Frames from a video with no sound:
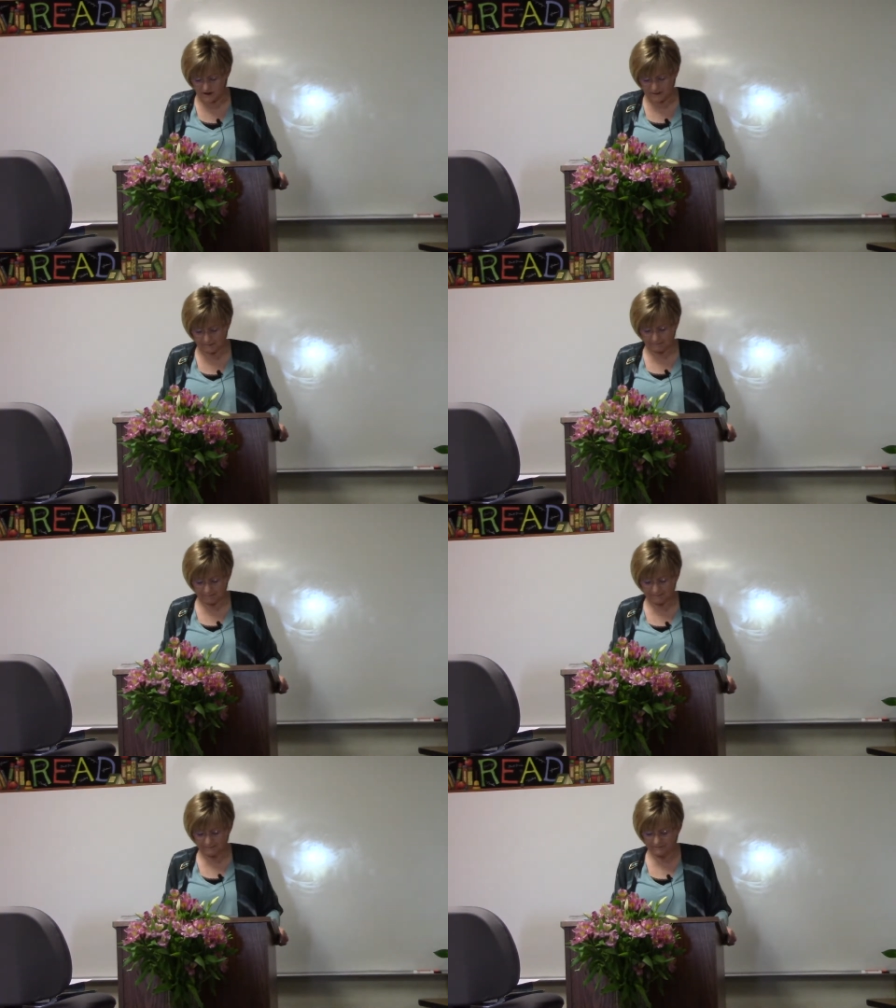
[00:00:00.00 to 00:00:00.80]

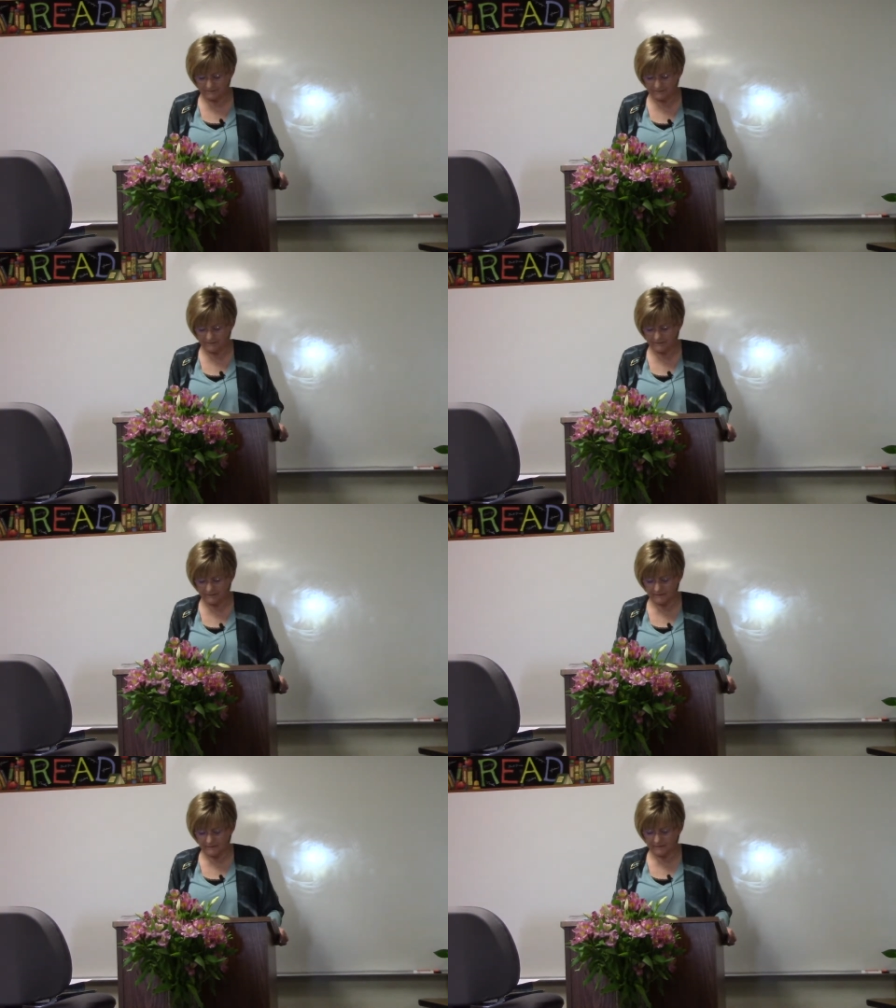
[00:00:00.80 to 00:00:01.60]
Respect.
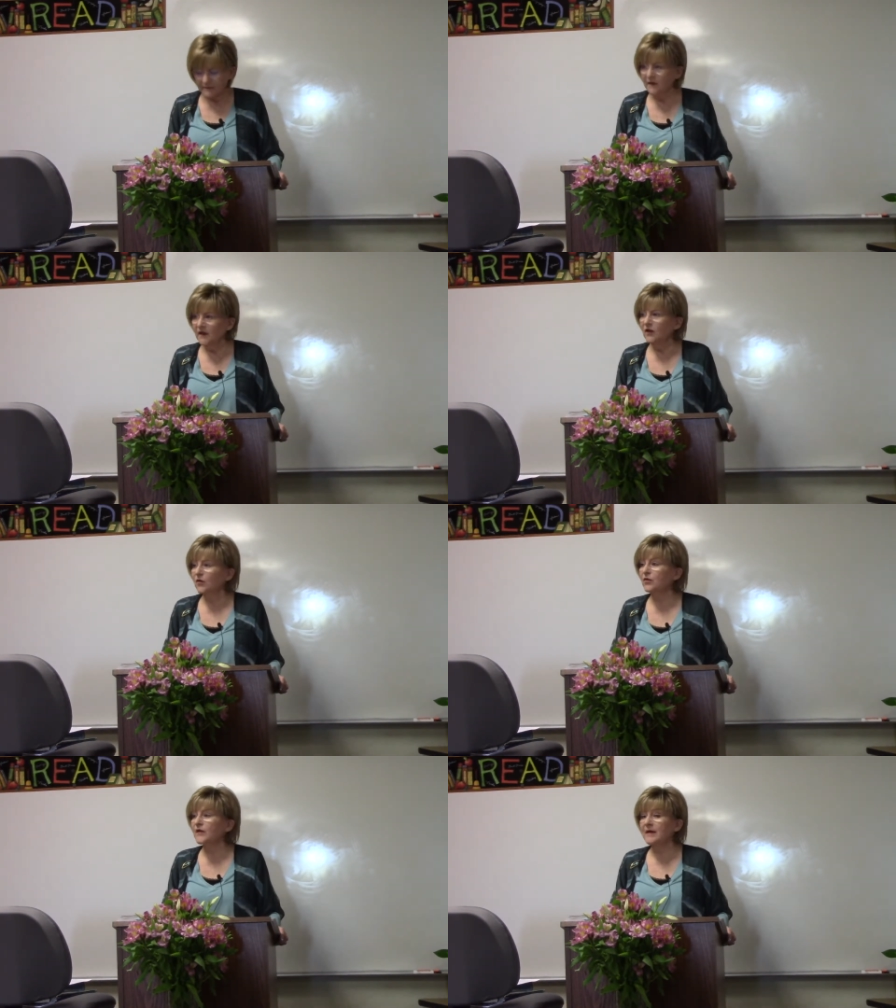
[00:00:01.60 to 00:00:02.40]

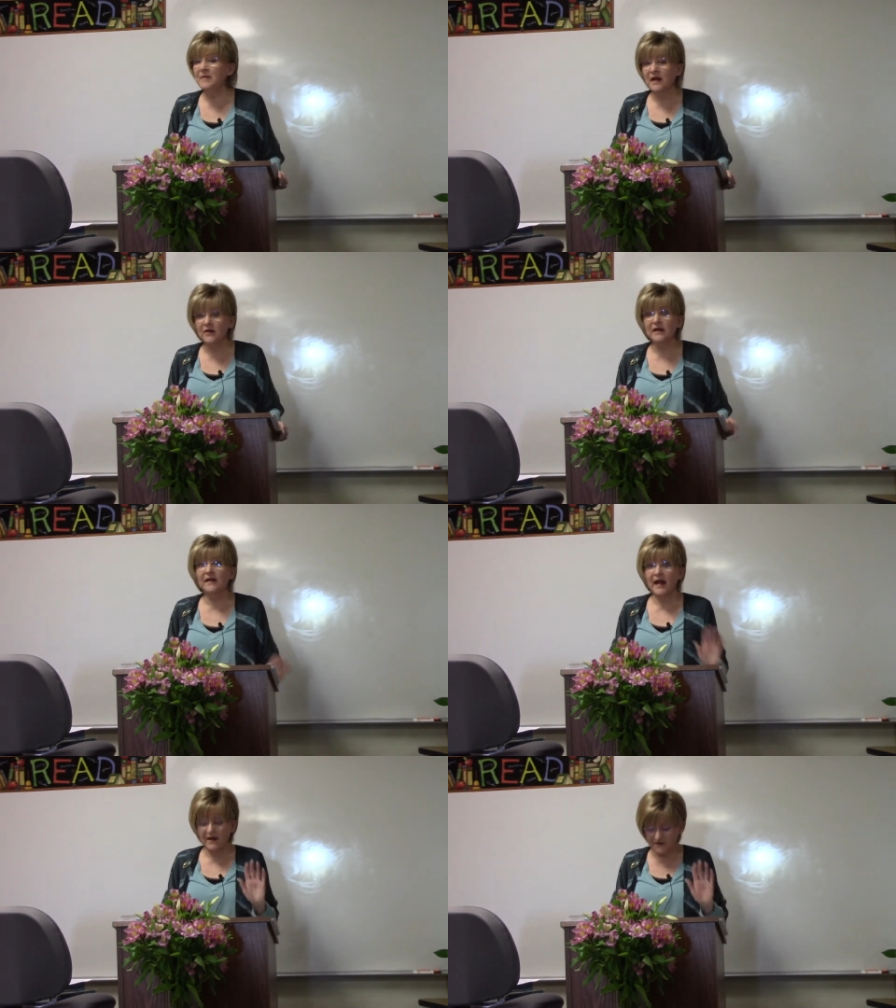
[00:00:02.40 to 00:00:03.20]
Who they marry.
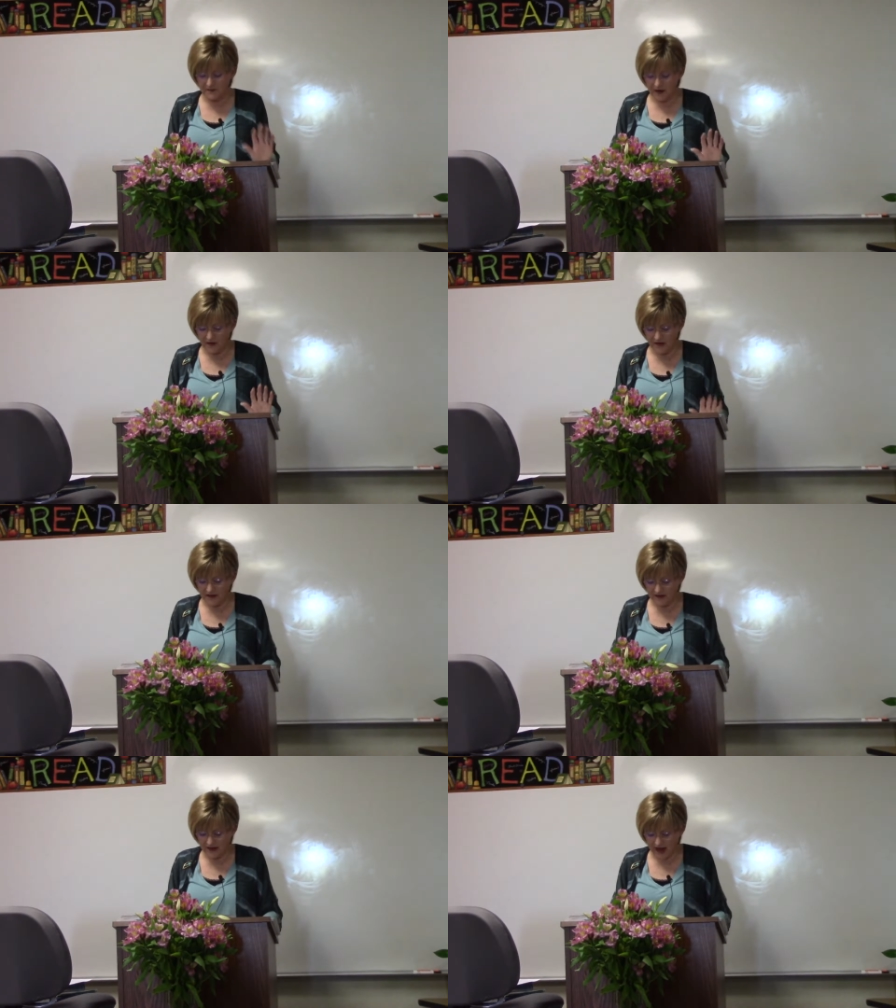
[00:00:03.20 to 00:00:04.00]
They have to marry
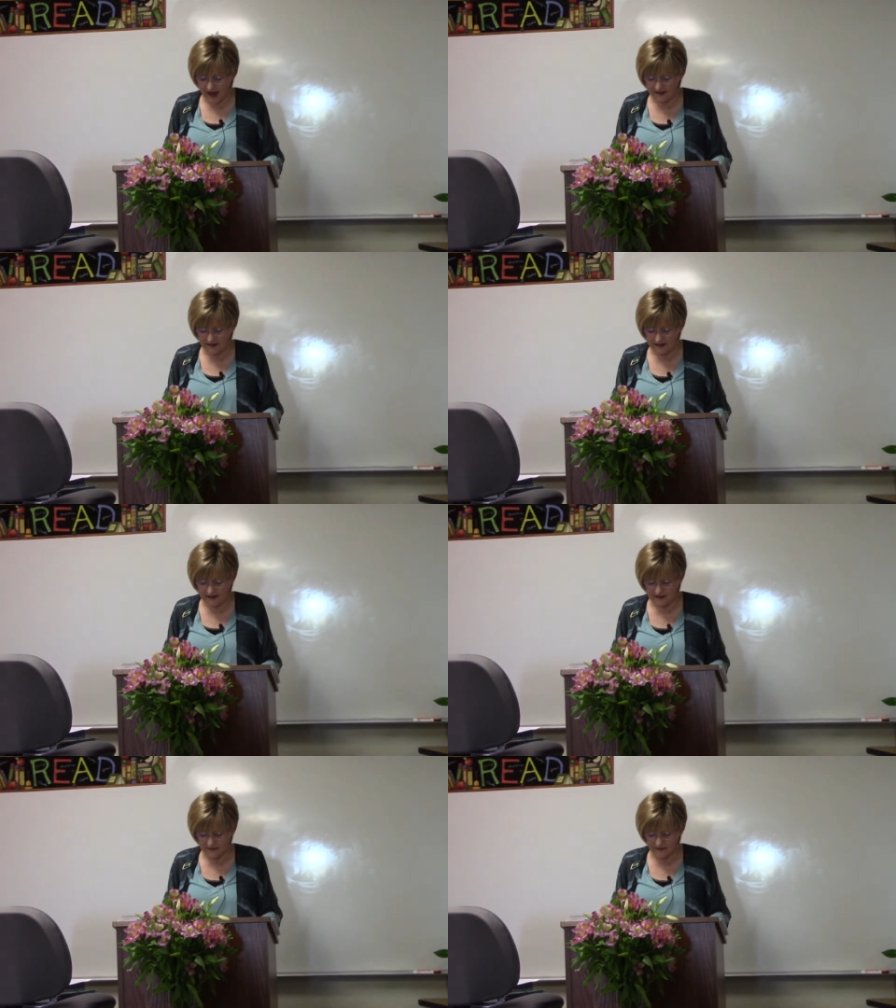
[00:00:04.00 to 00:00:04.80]
in the caste
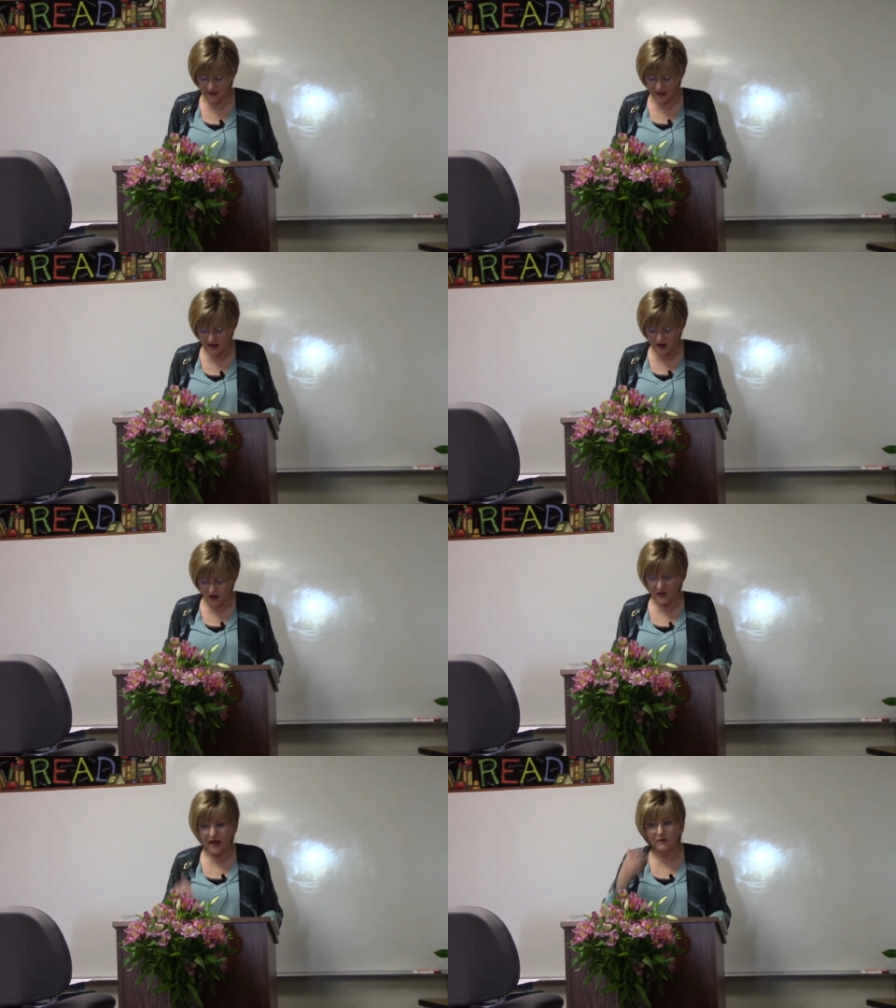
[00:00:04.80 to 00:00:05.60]
system.
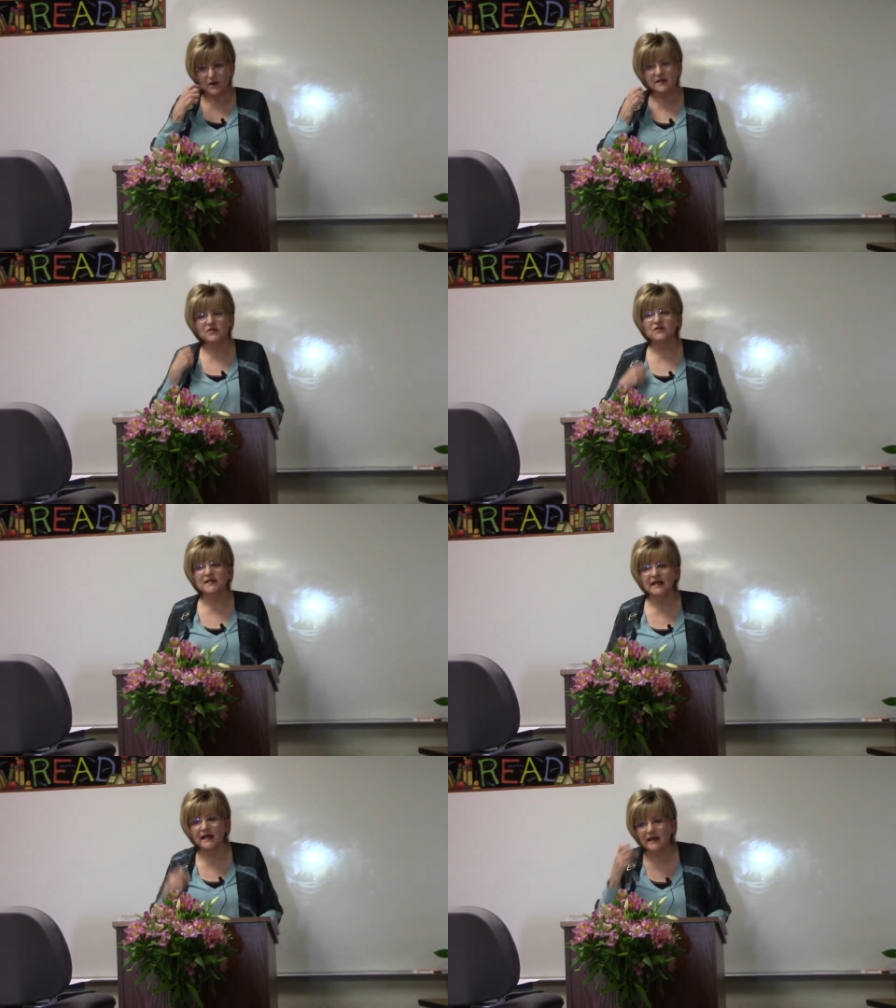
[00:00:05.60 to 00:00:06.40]
Okay, what did you
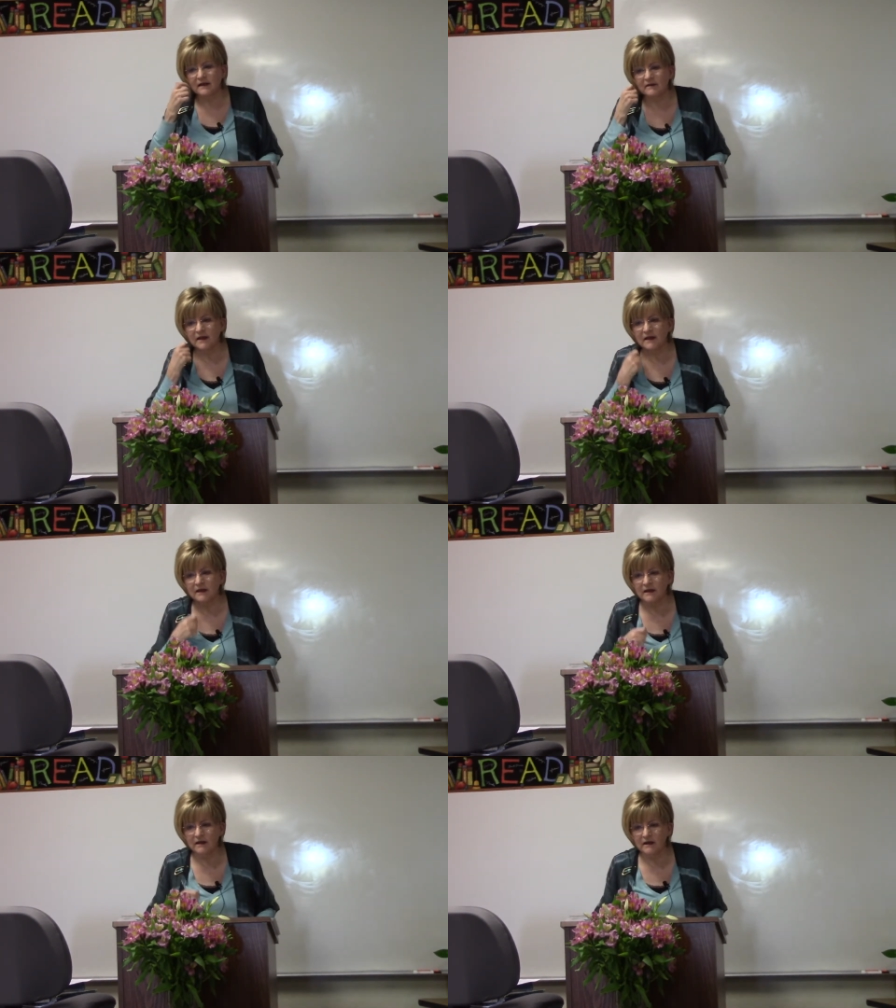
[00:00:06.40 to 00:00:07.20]
say? The
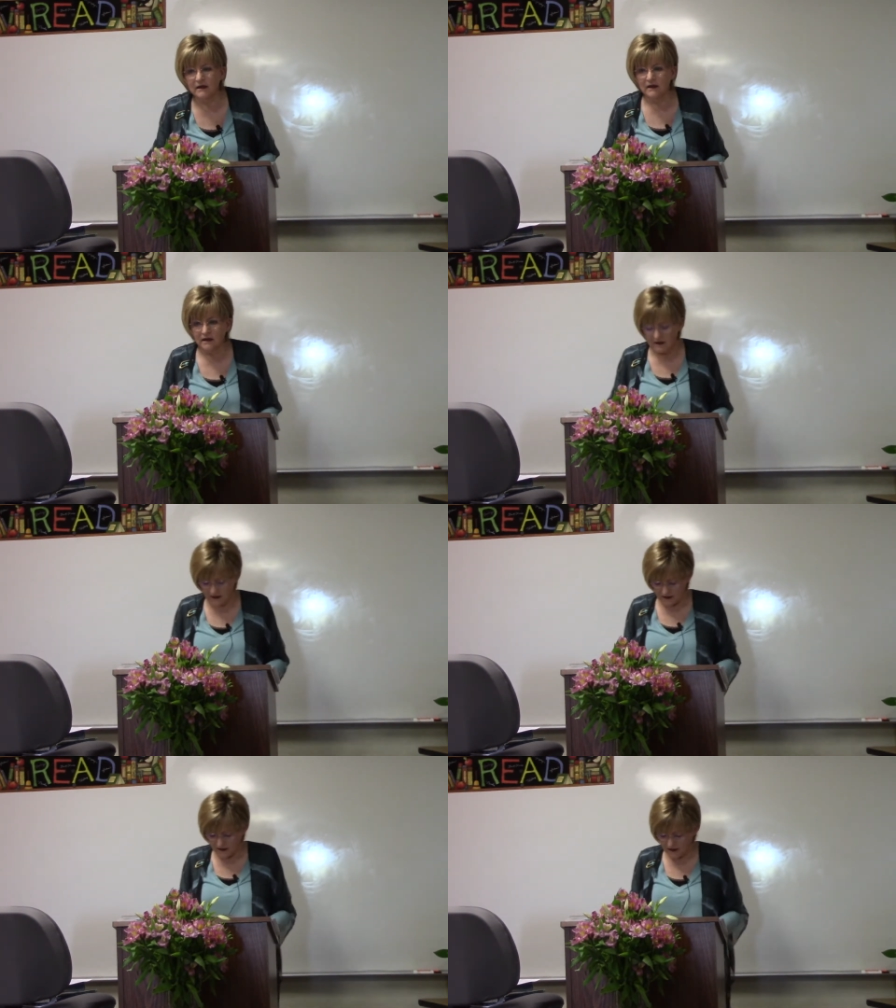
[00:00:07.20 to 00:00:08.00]
respect they
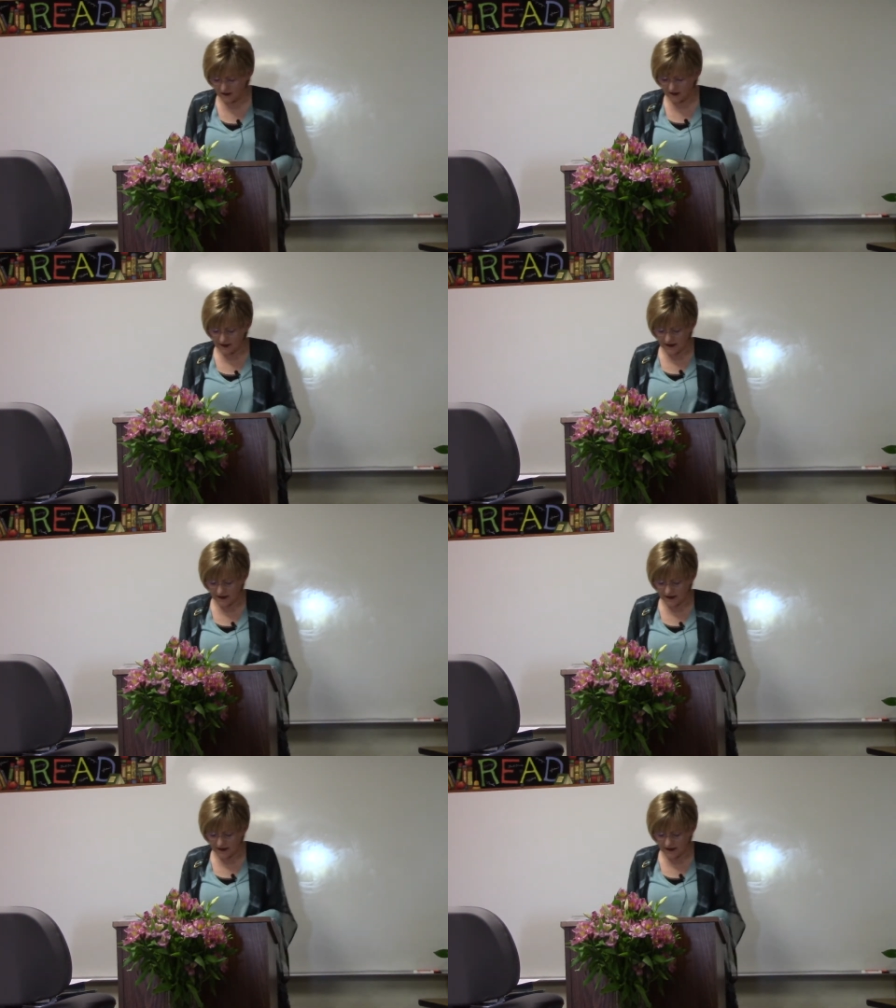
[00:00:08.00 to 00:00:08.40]
receive.